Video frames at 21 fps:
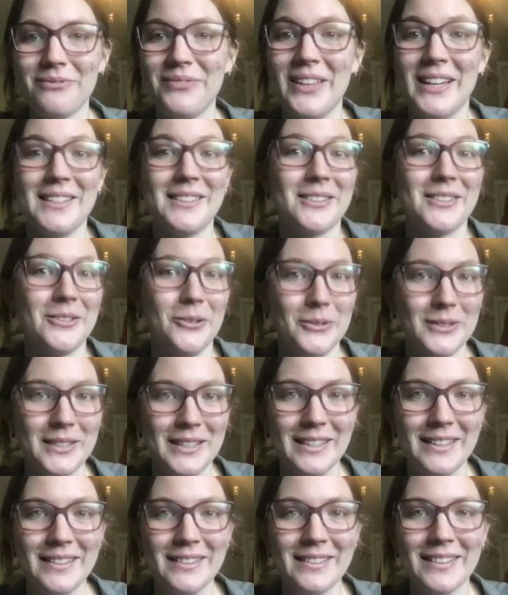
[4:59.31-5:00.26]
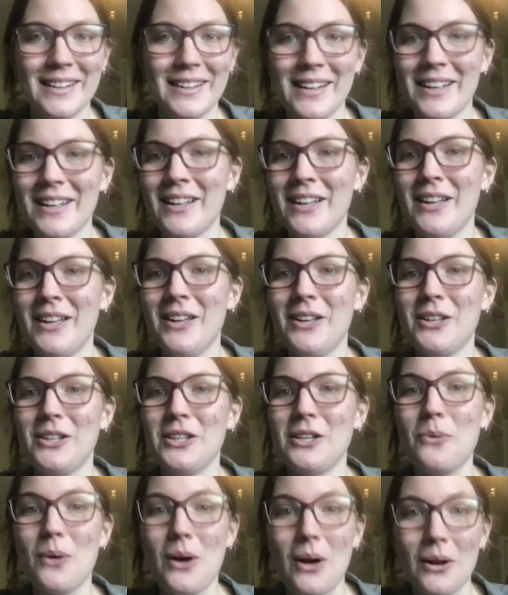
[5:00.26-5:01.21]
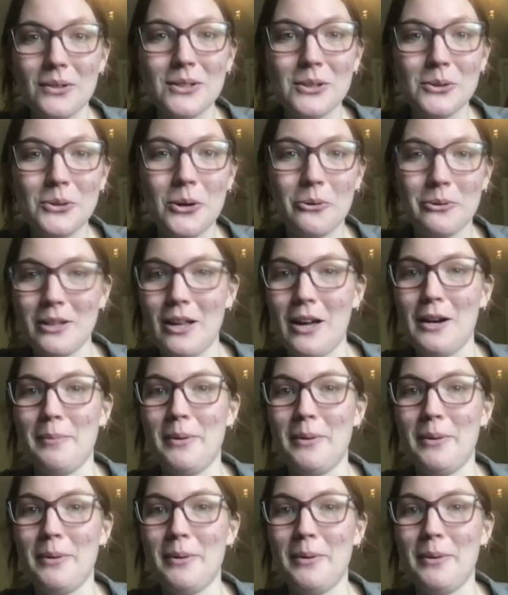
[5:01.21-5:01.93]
That's golden. You also know a lot